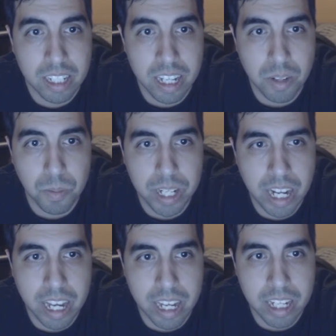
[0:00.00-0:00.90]
take
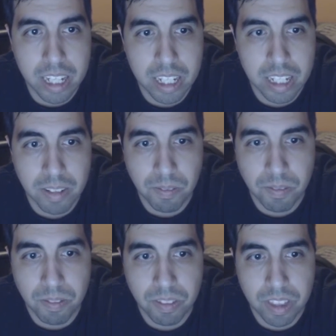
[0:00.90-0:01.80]
one egg,
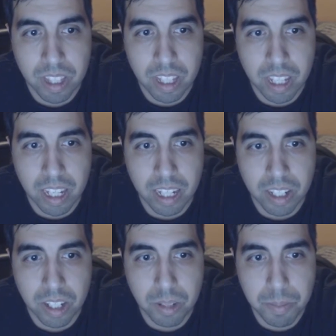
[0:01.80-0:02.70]

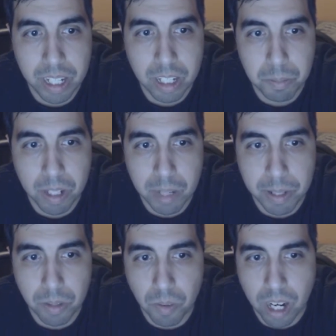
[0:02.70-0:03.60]
and come back up
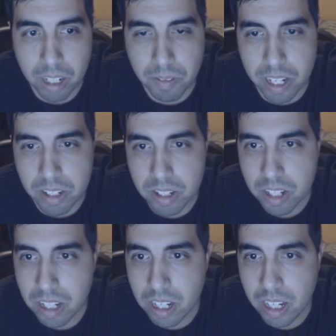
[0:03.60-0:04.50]
climbing the rock
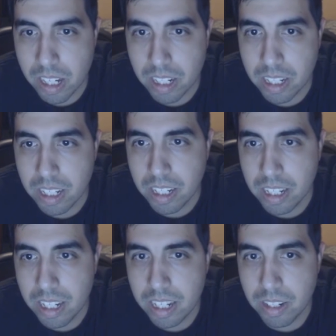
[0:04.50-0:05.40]
face.
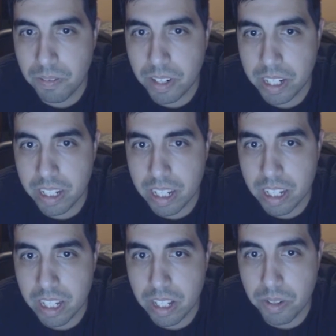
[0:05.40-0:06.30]
And
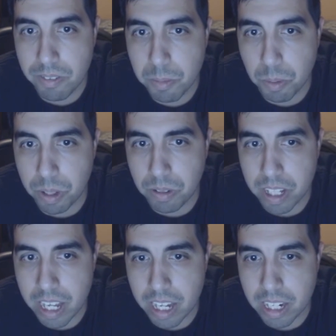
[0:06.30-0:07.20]
finally, you have to boil
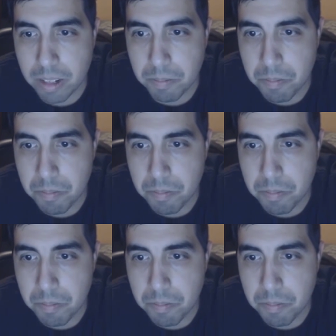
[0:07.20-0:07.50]
the egg.